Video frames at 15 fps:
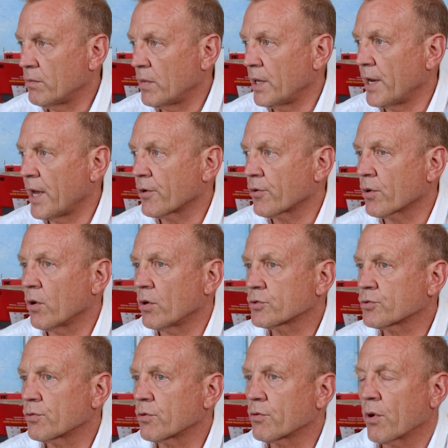an
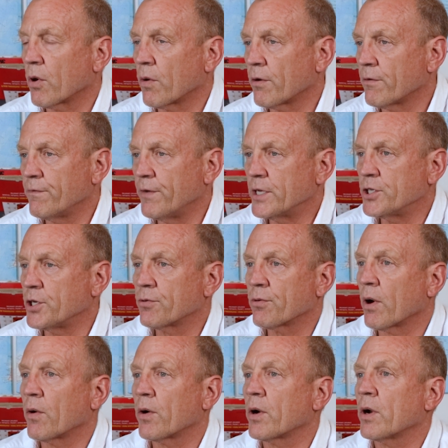agricultural grower, a veggie
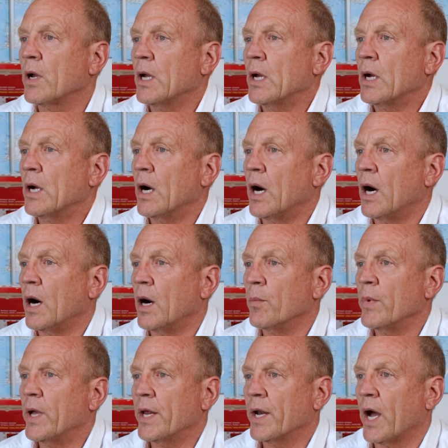grower,
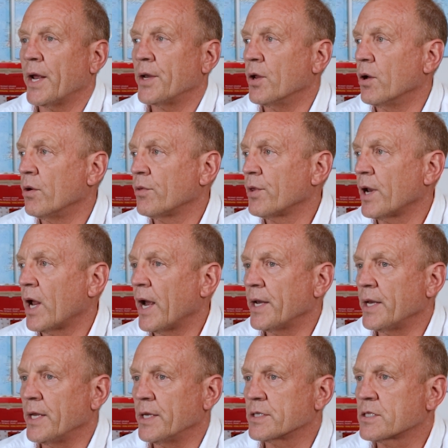and I know that I
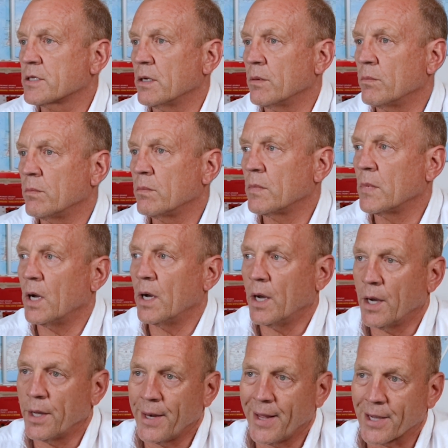need
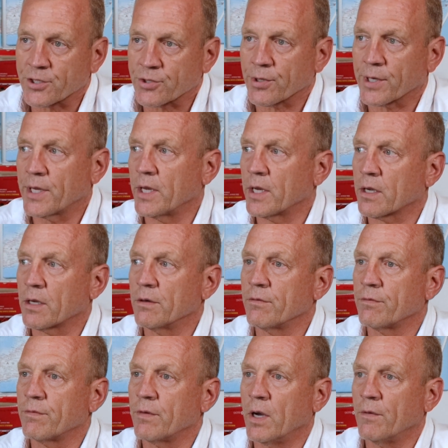an extra kick
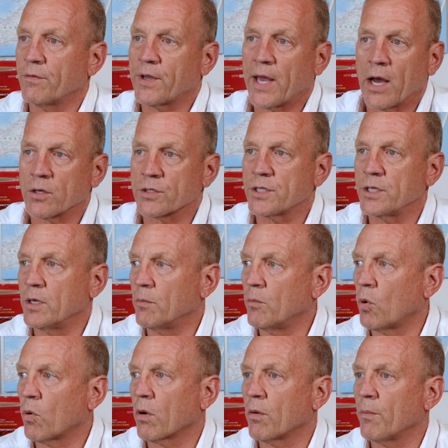of calcium
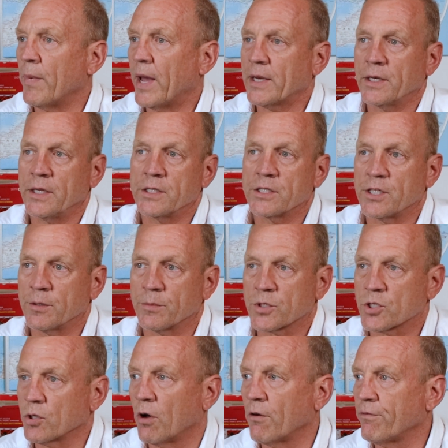or magnesium
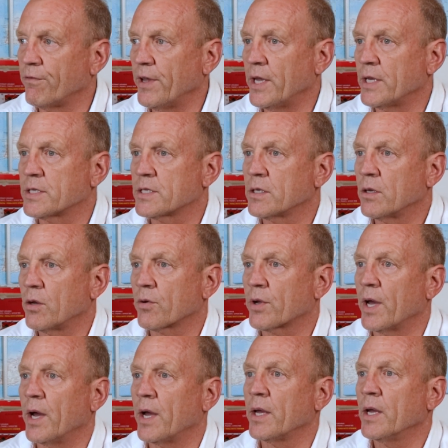sulfate,
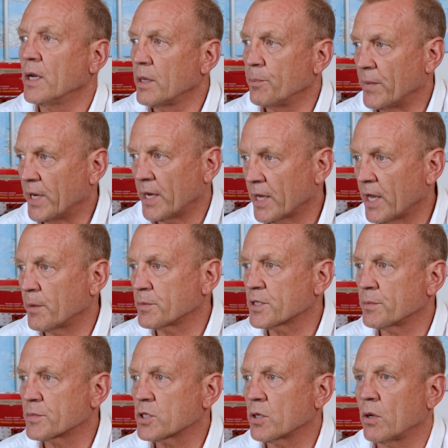okay, meaning
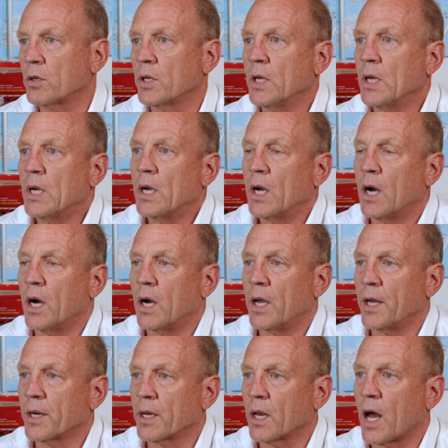Epsom salt,
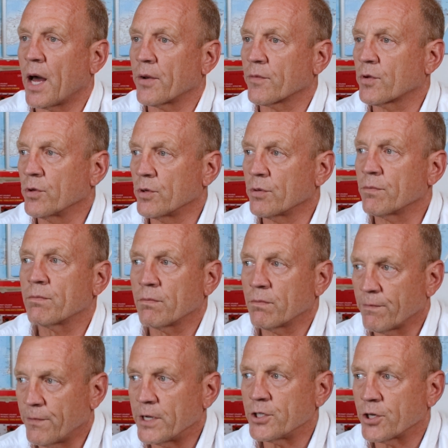and a lot of good
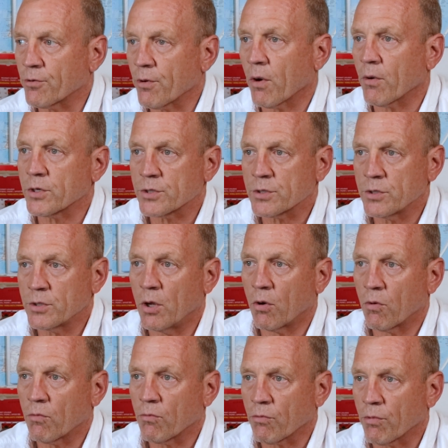veggie growers
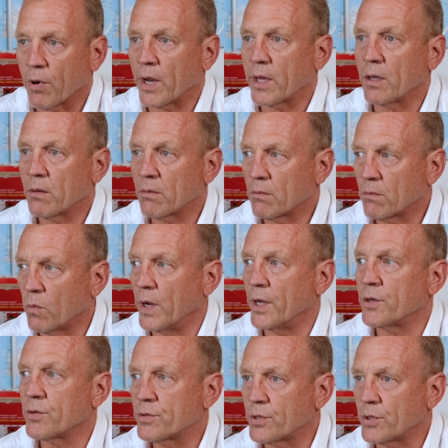know right
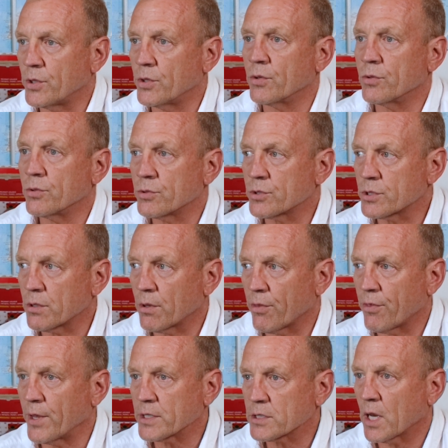when to use
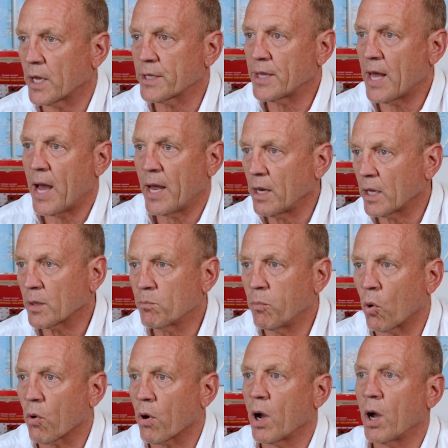things like that, like
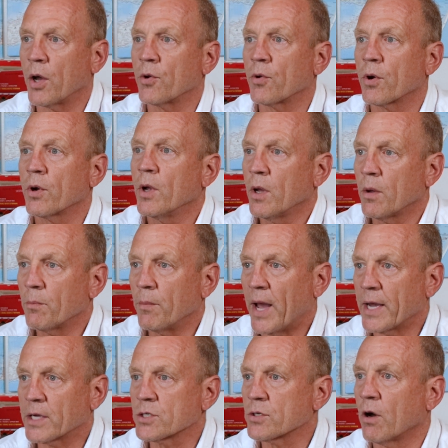boron or
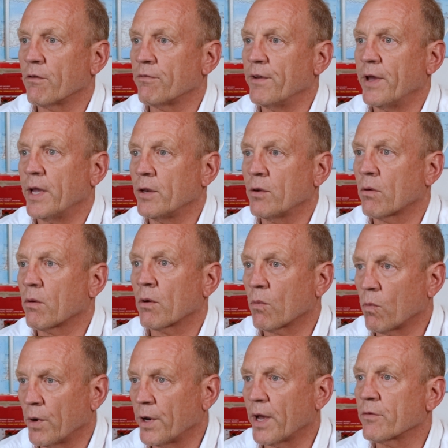mag sulfate or
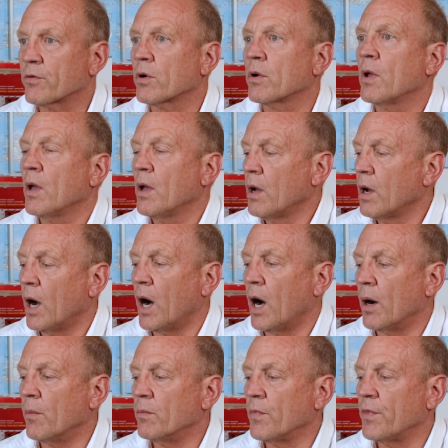whatever,
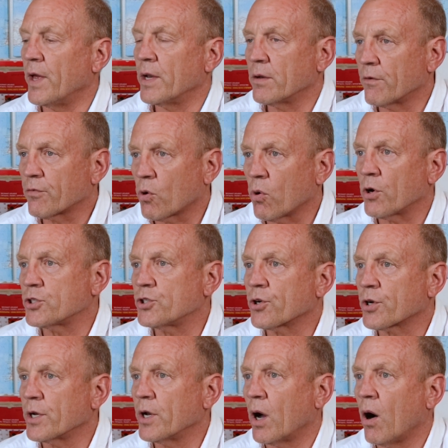then of course
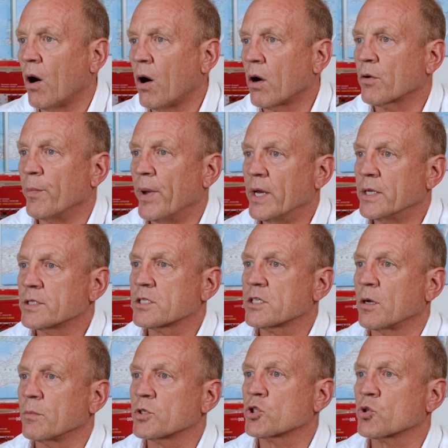you're going to augment
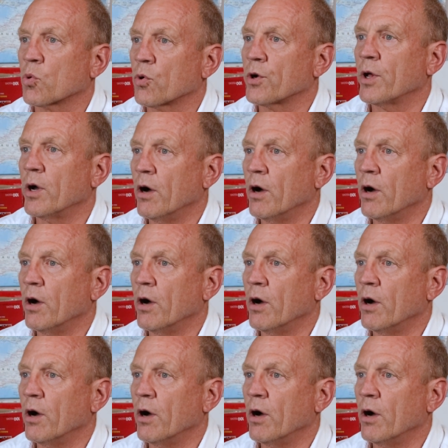some sort